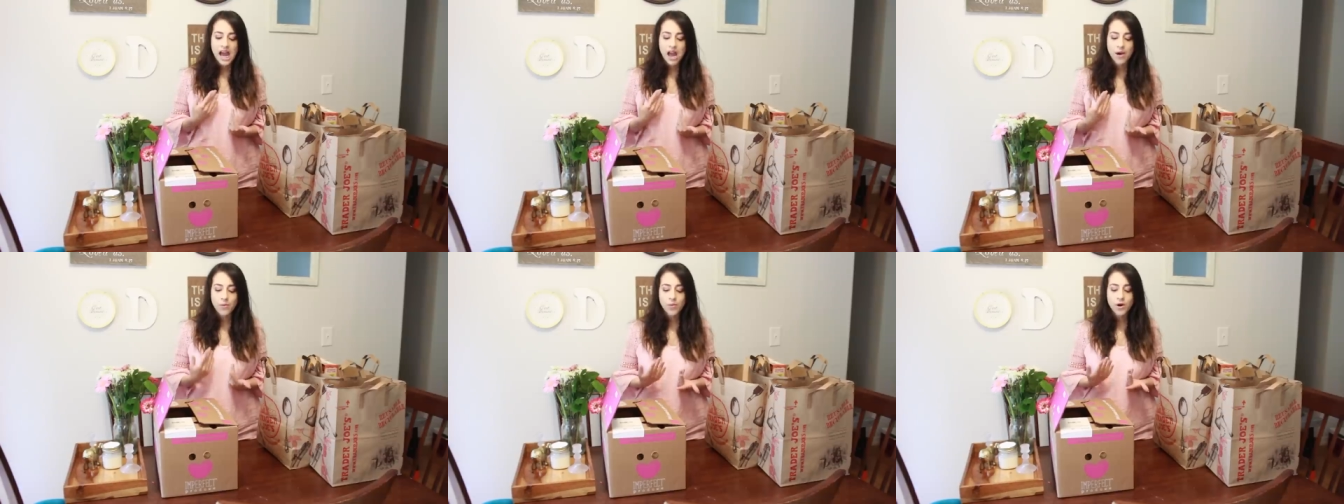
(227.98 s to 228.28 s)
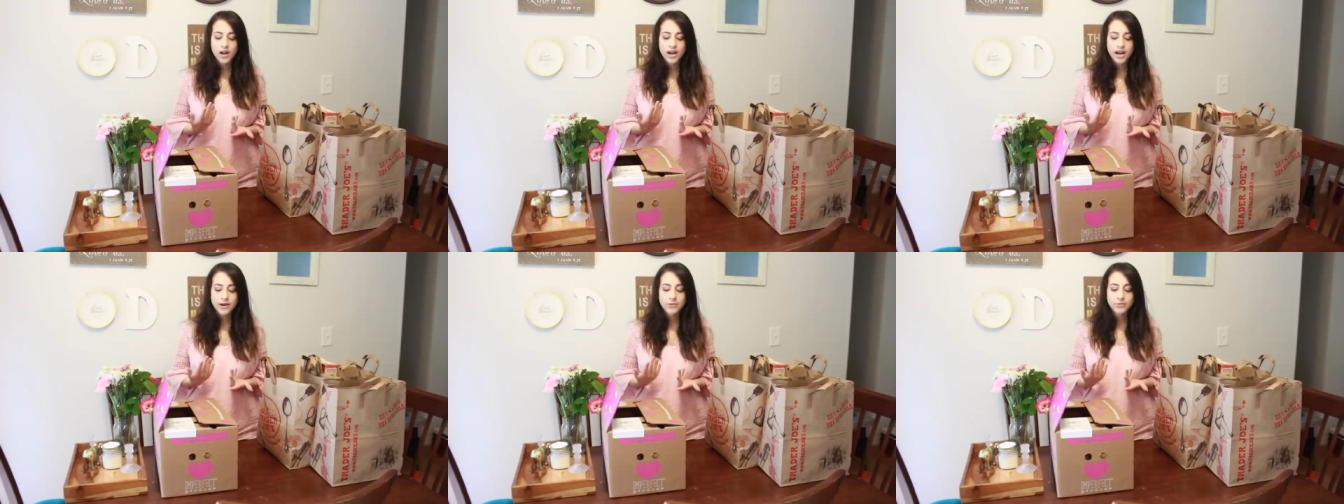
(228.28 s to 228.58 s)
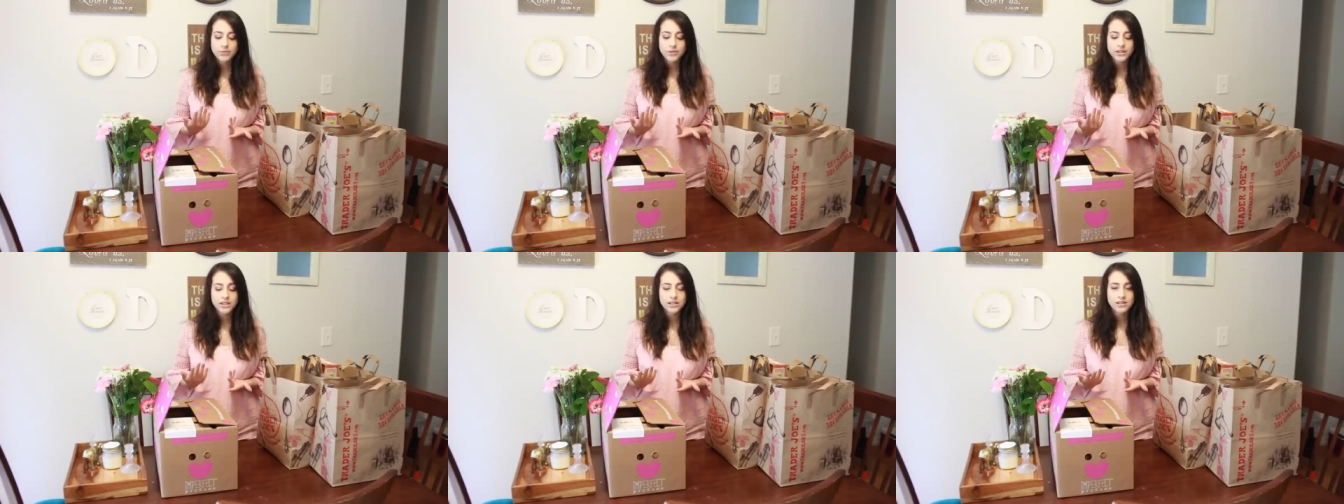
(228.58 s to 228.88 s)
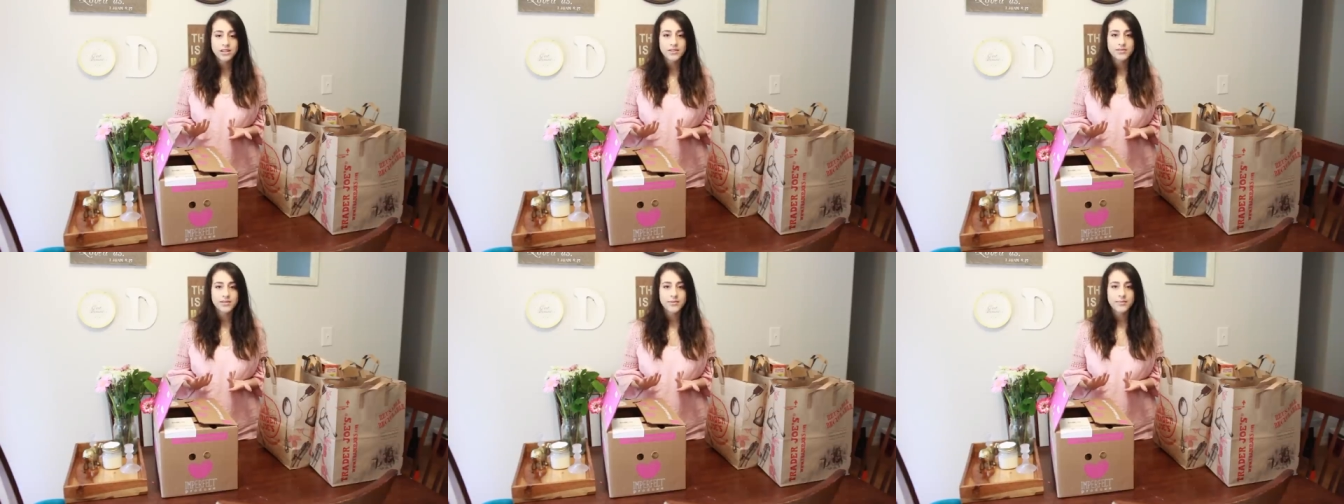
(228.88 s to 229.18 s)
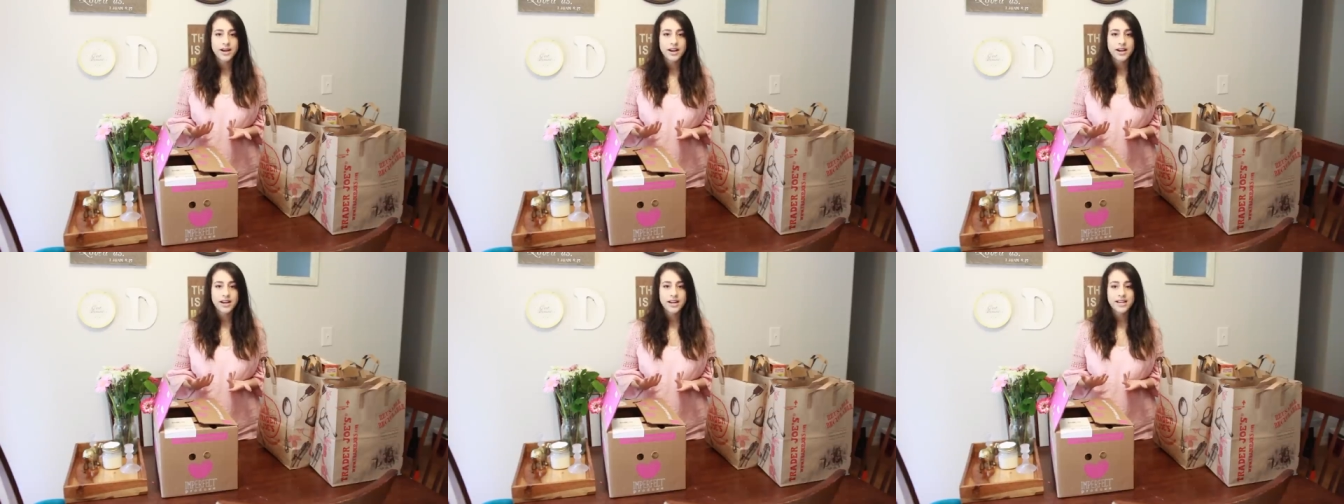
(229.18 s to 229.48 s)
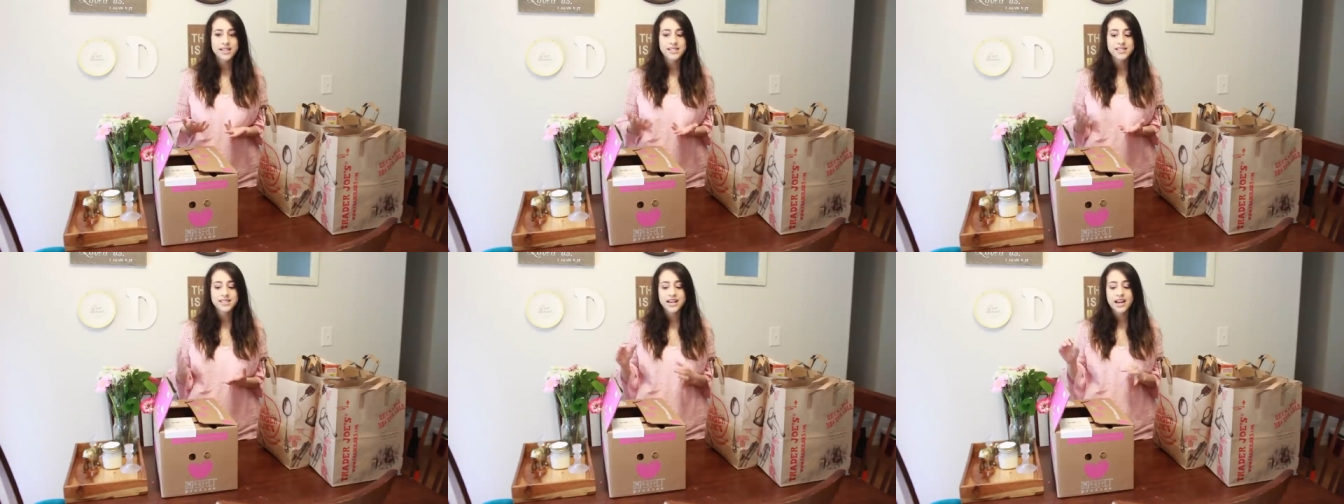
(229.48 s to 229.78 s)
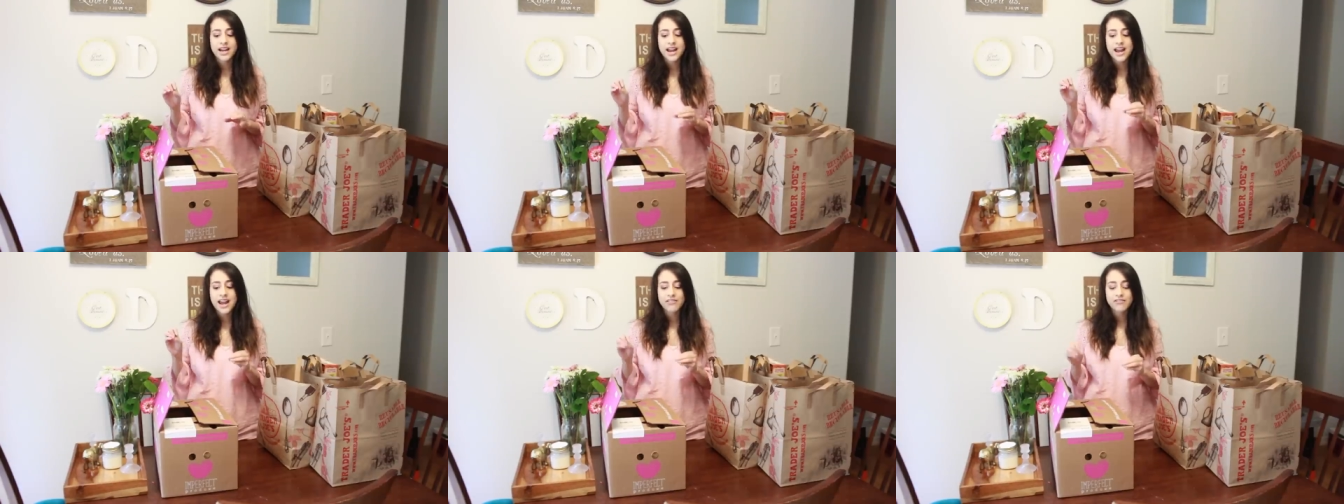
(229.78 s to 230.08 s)
and what I really love about it is
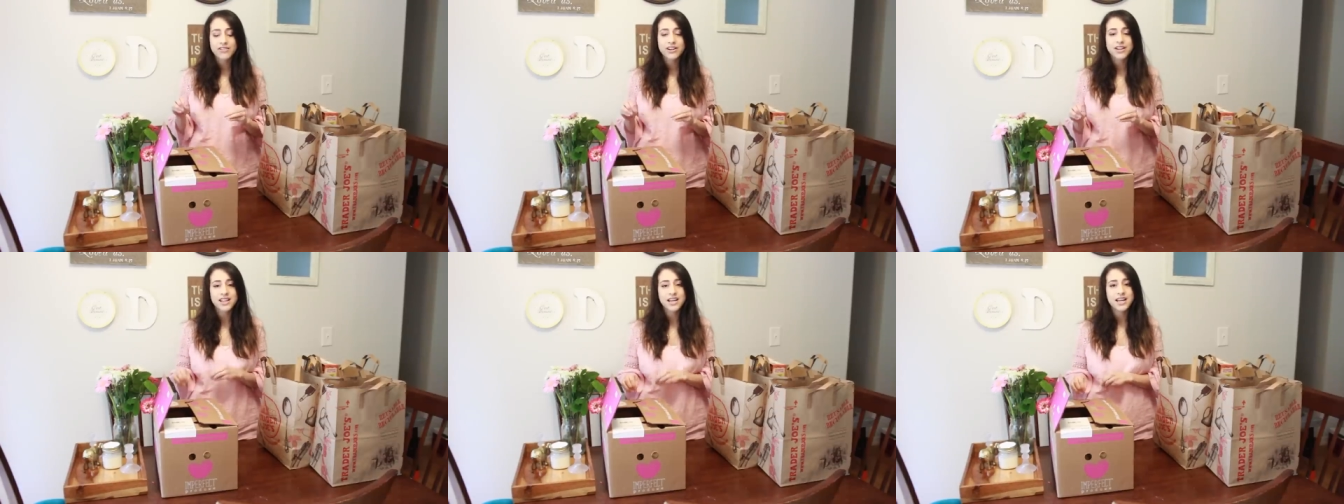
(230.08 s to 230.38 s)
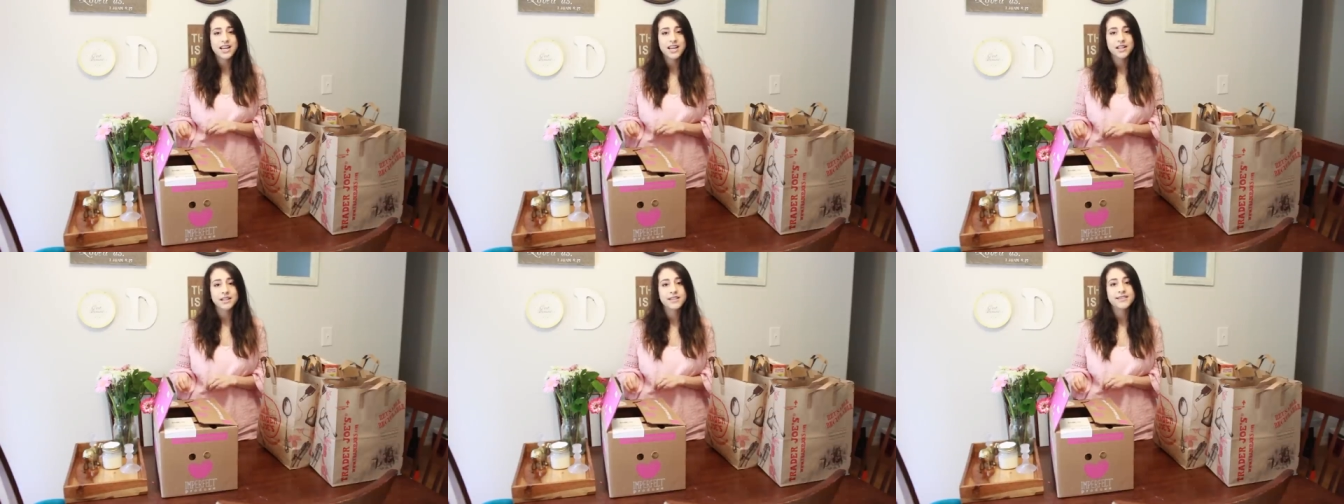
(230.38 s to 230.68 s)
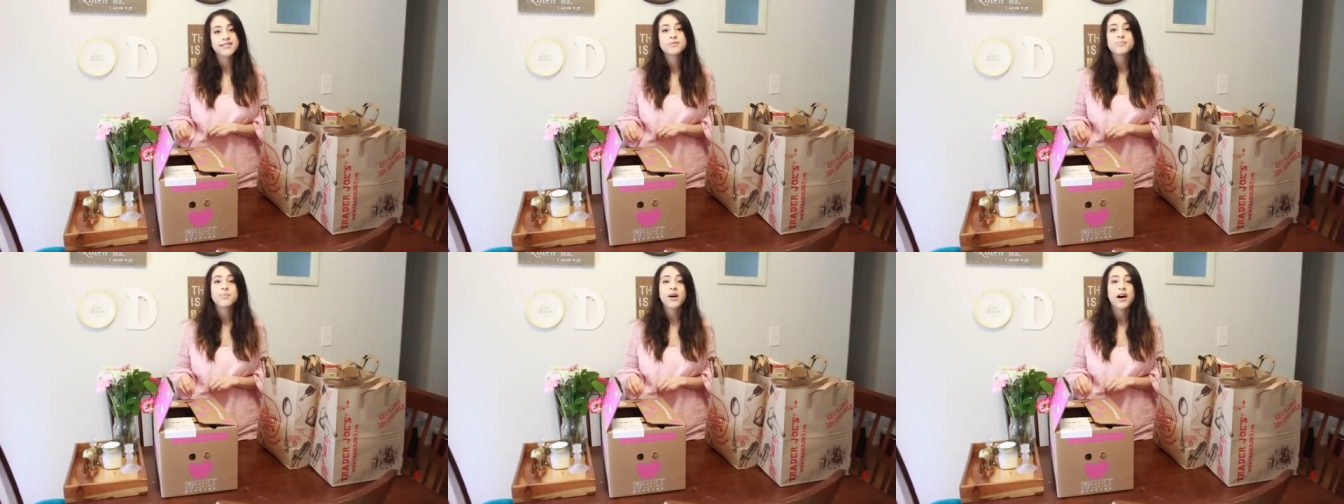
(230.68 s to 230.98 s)
that everything in this